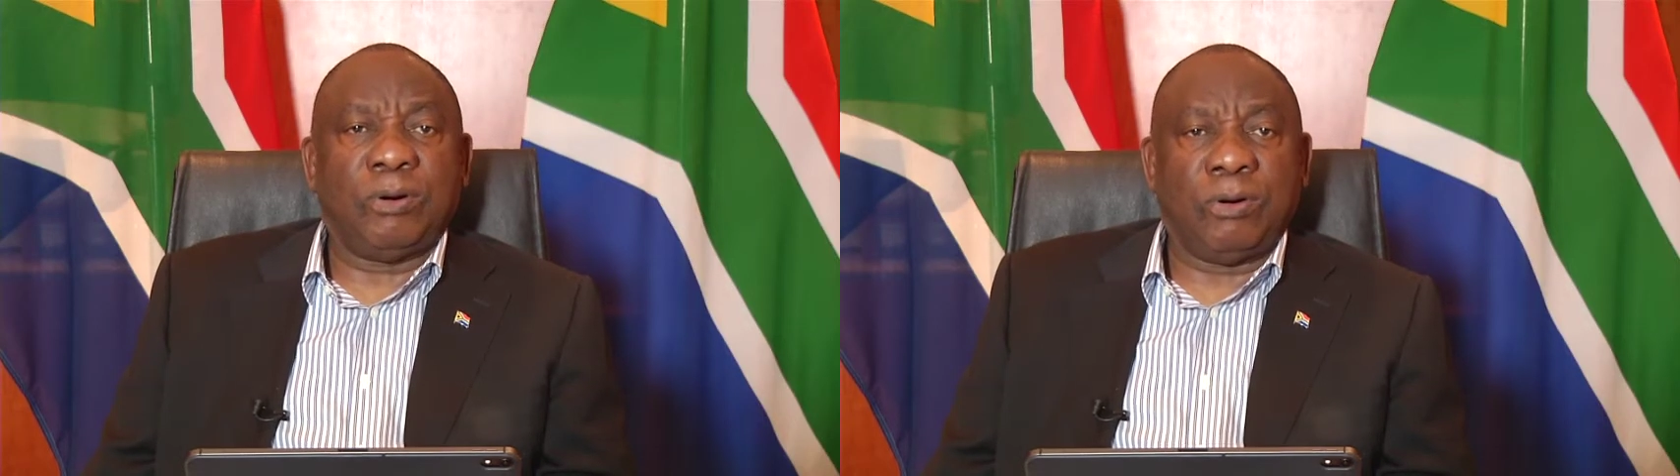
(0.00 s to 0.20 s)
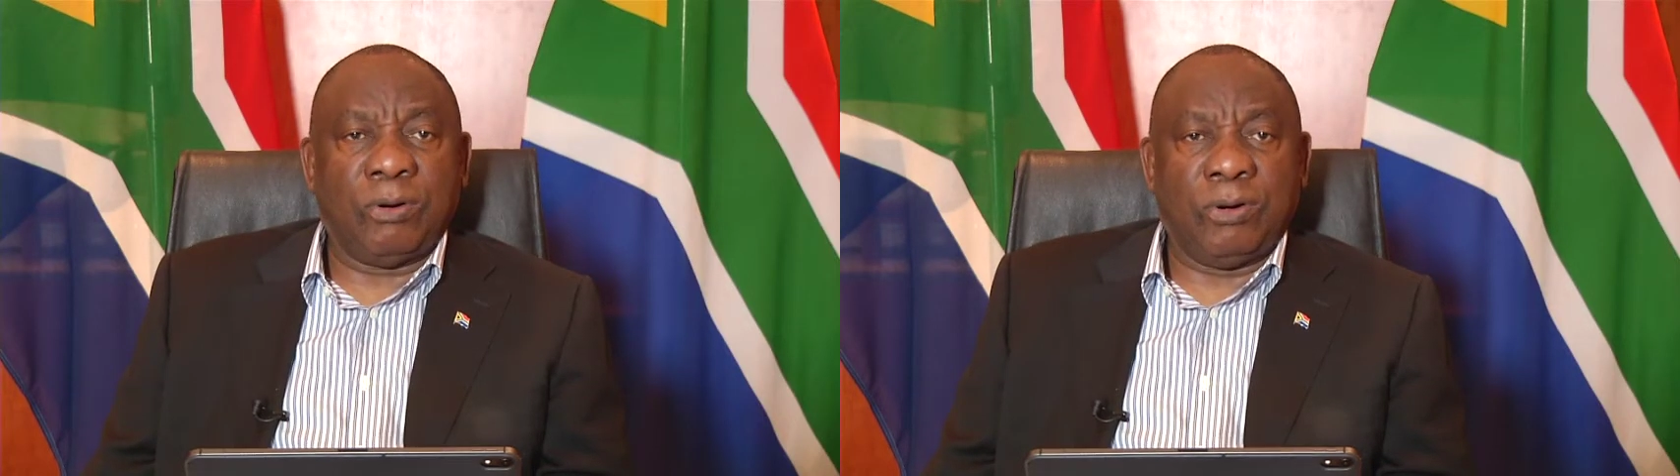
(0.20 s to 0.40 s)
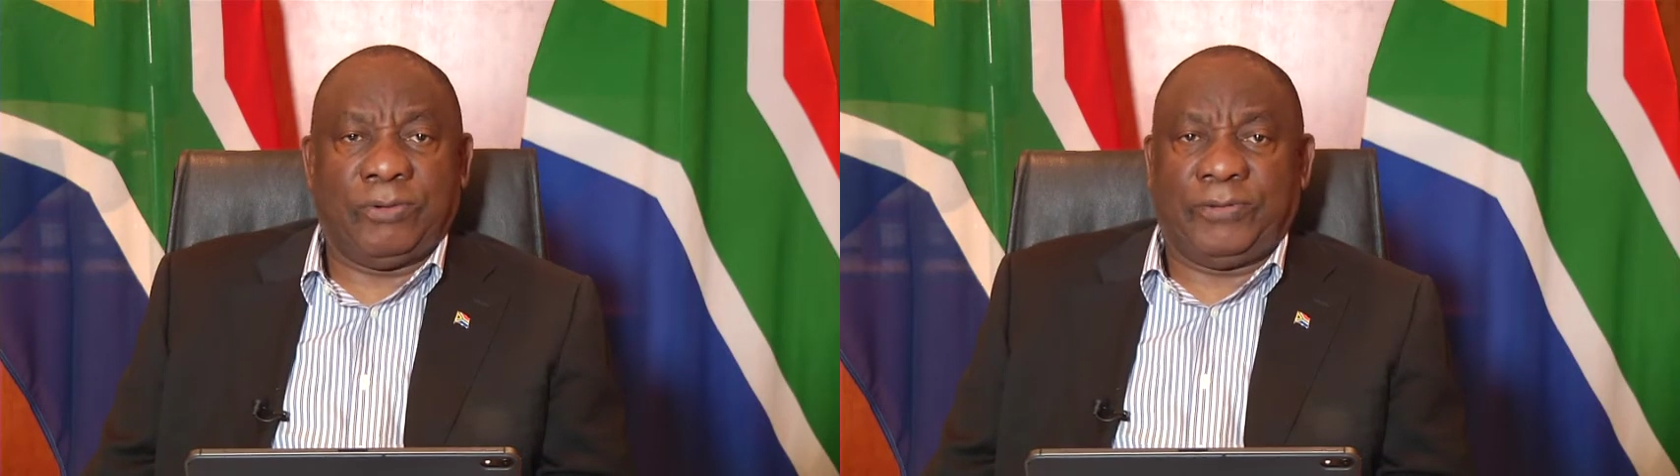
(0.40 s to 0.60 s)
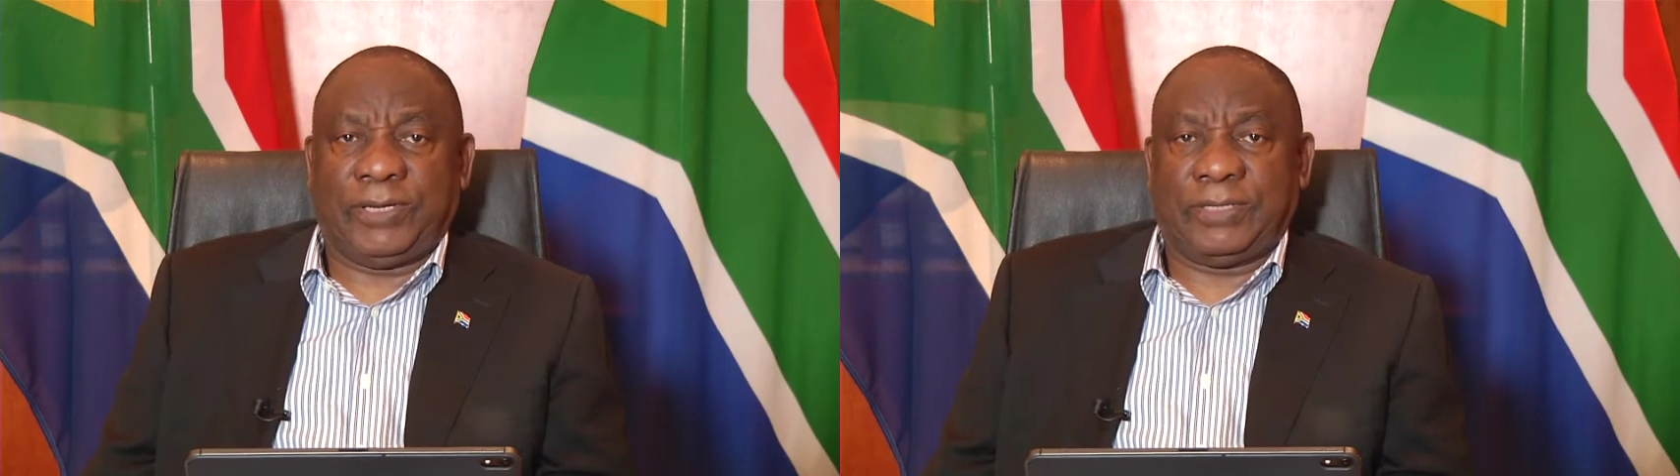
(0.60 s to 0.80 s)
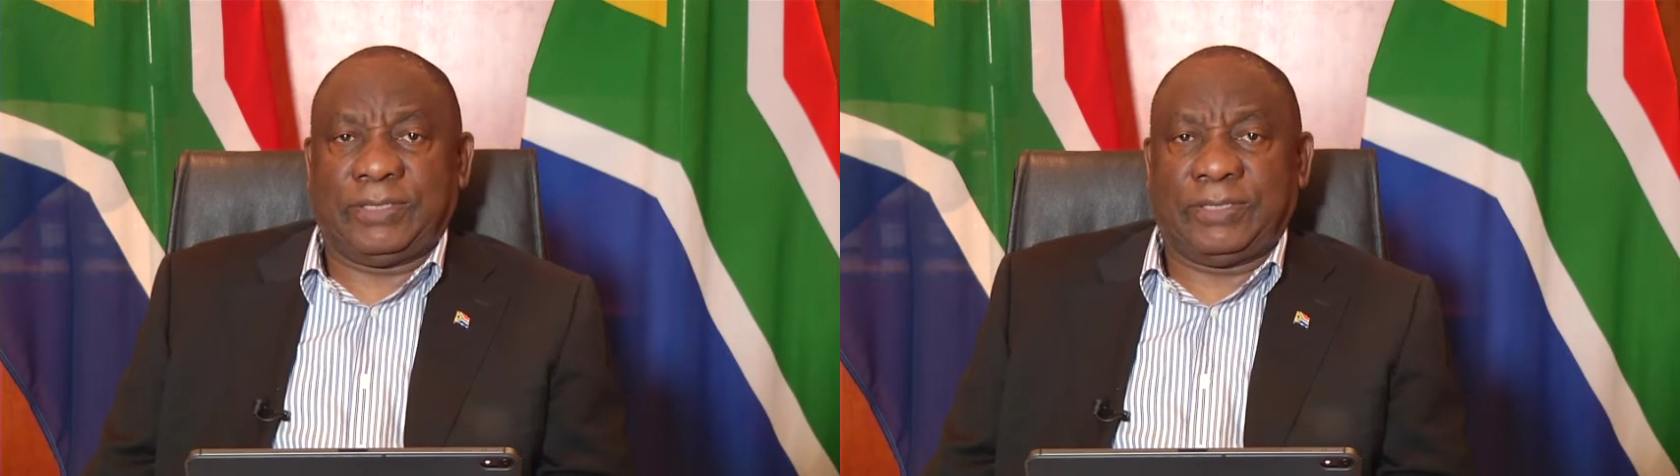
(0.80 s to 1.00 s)
all of
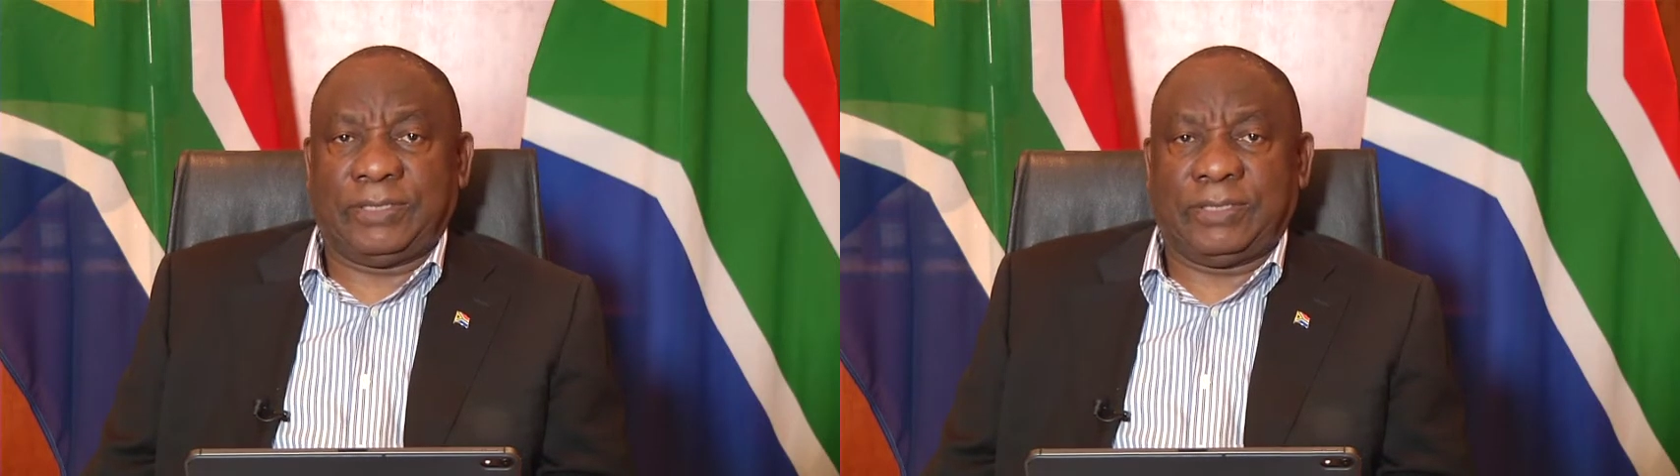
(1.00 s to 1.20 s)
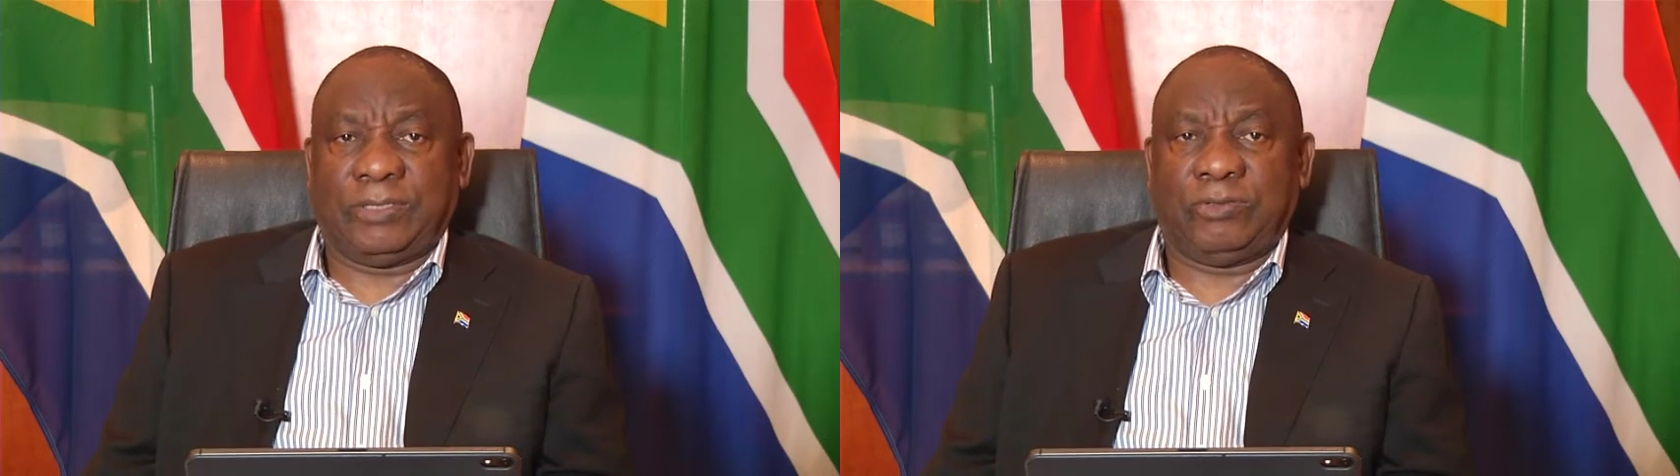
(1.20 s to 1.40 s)
us